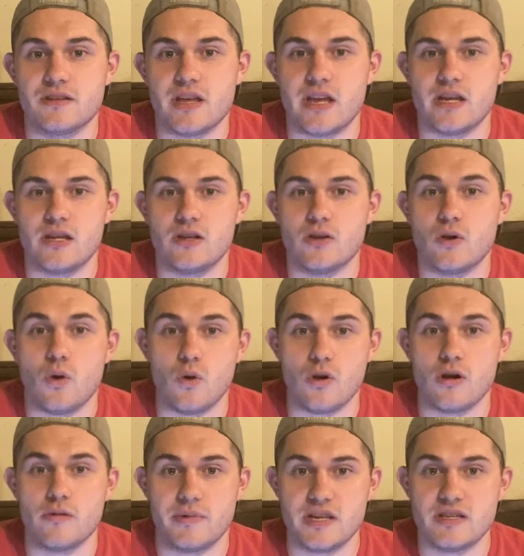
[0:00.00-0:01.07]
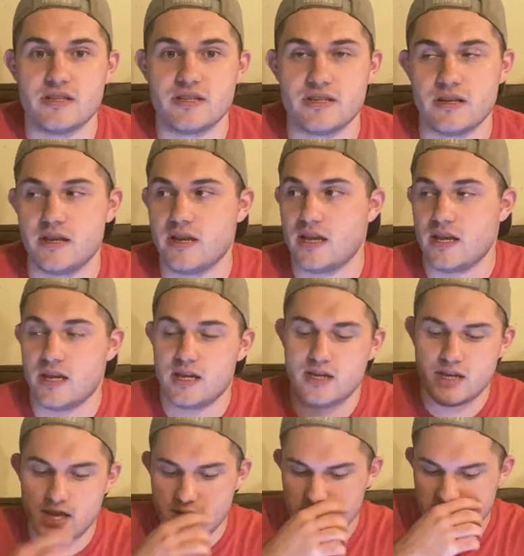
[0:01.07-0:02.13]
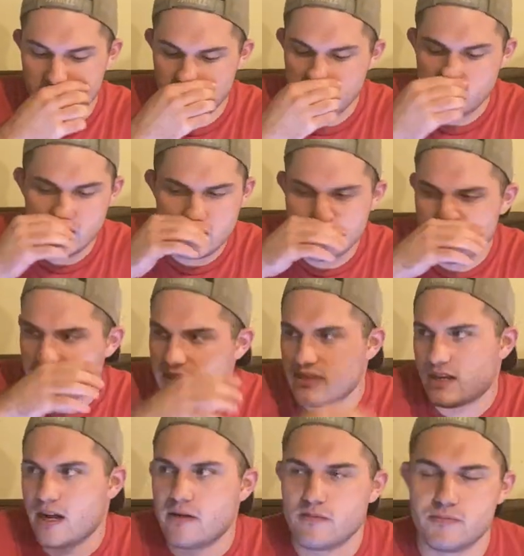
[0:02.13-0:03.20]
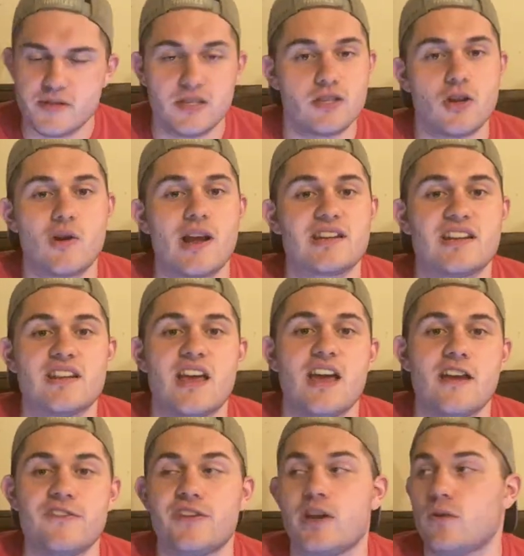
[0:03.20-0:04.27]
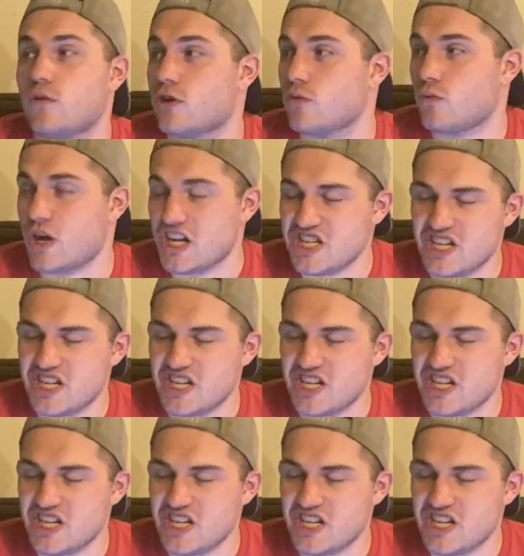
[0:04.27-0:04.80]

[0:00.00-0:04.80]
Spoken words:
than horror based, and I'd be willing to bet that I would be correct on that if I were to watch